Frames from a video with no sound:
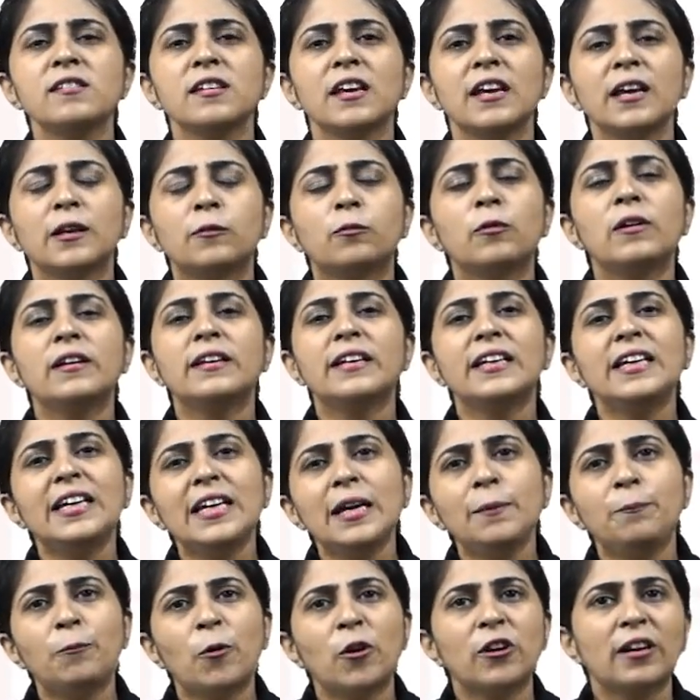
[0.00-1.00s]
it will
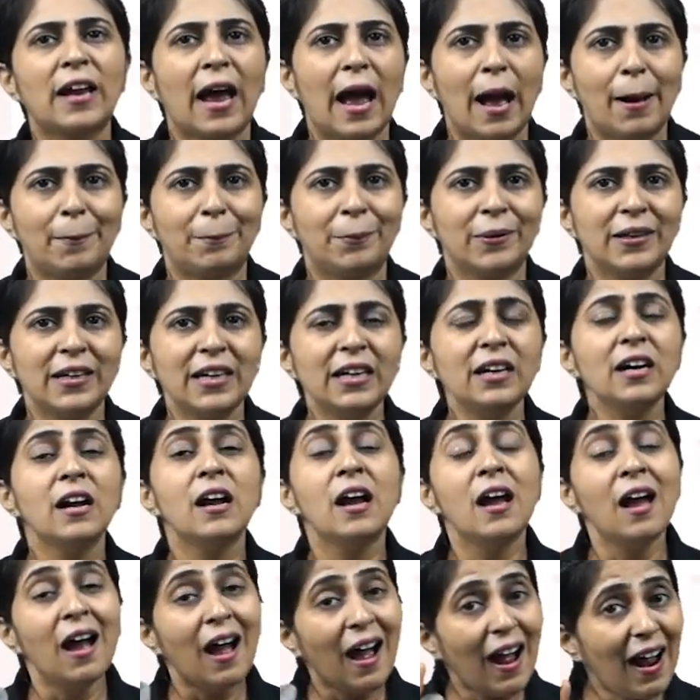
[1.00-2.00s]
keep on happening
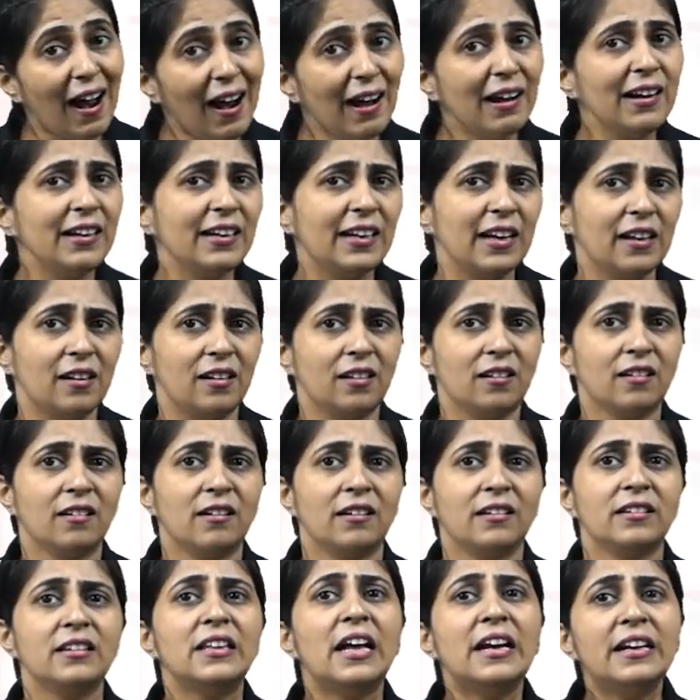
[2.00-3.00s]
until
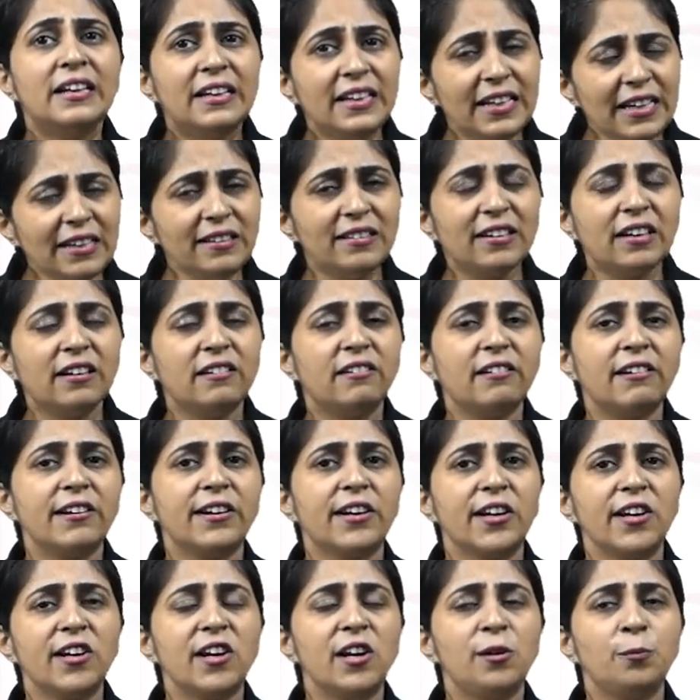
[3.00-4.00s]
the
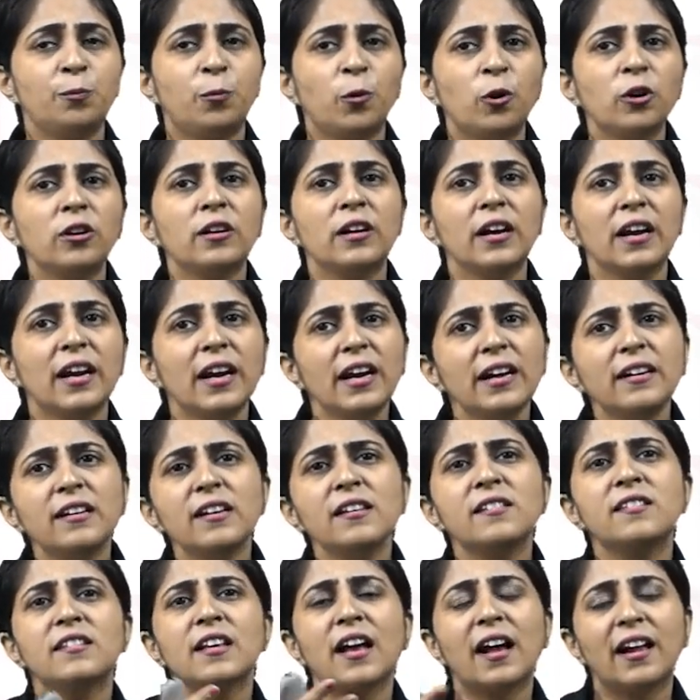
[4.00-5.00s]
regenerated input, it
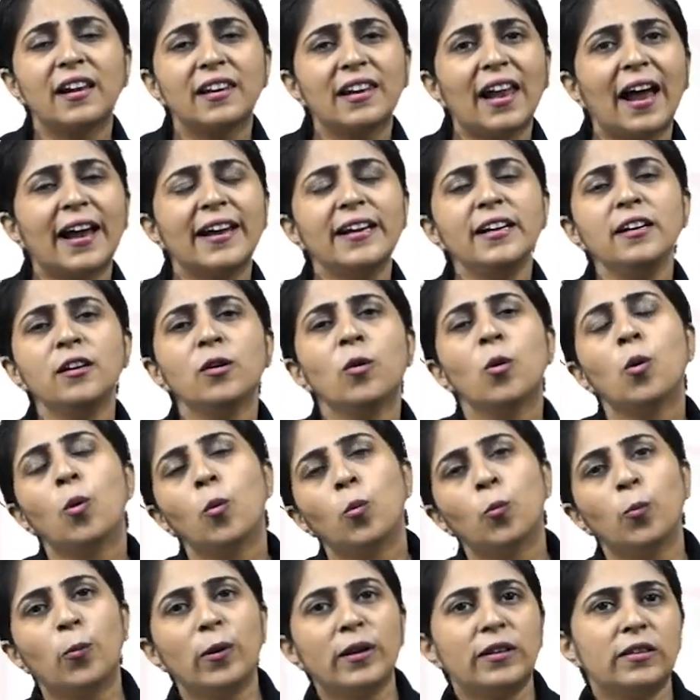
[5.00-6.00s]
is aligned
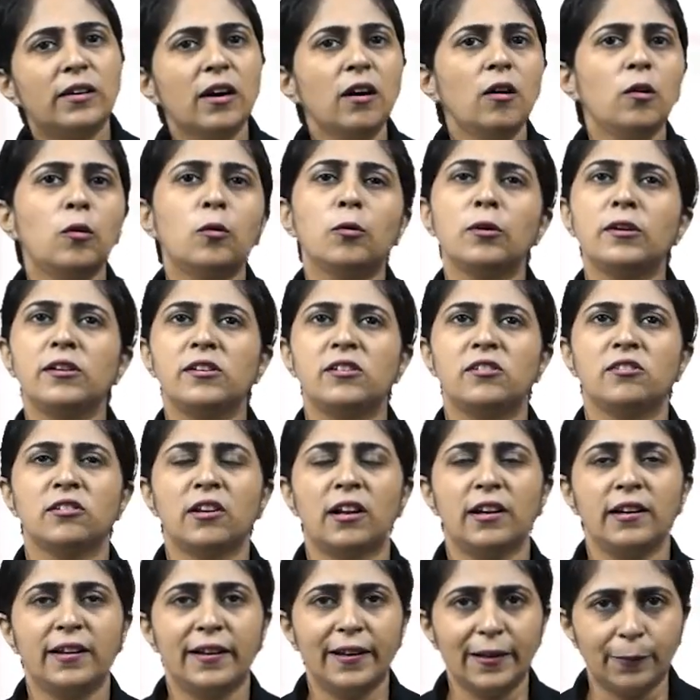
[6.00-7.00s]
with the
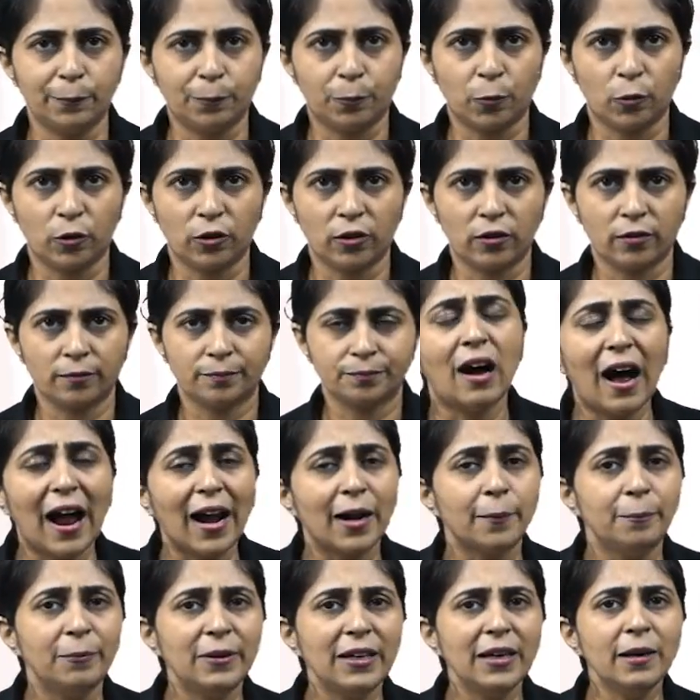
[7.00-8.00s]
original input.
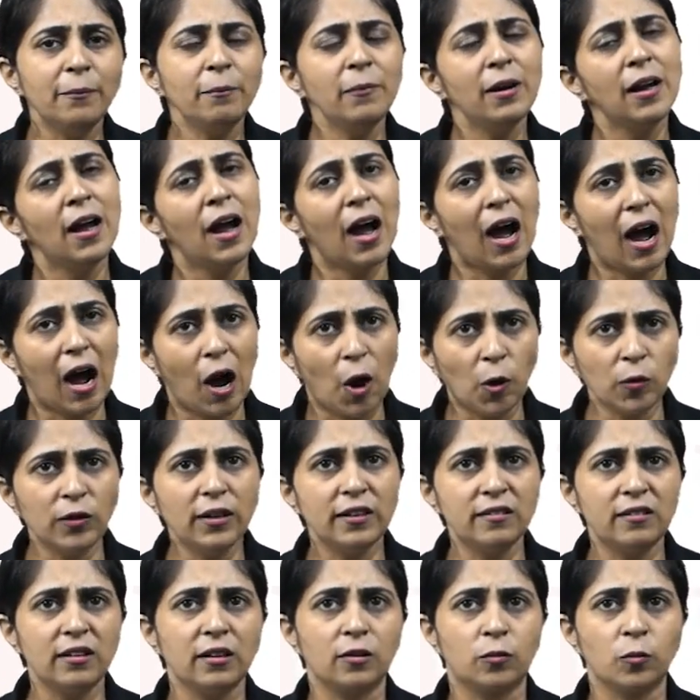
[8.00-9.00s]
RBM, how
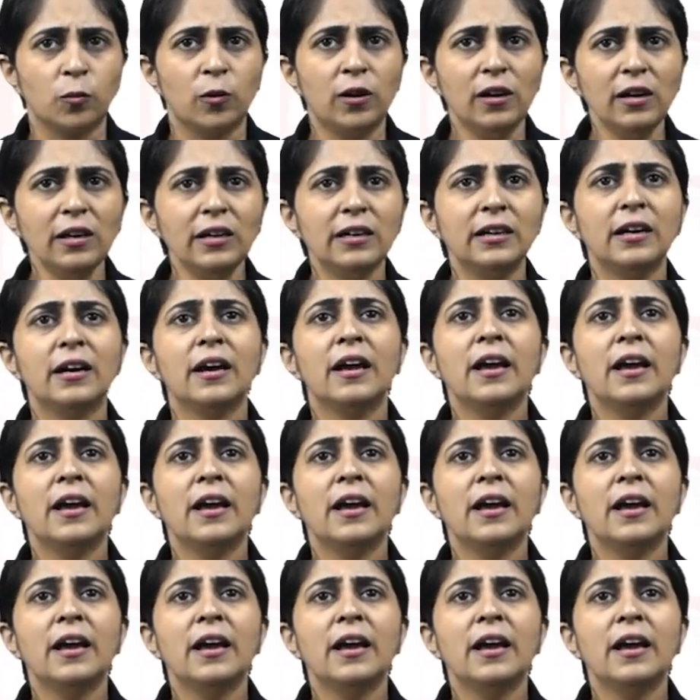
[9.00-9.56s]
does it work?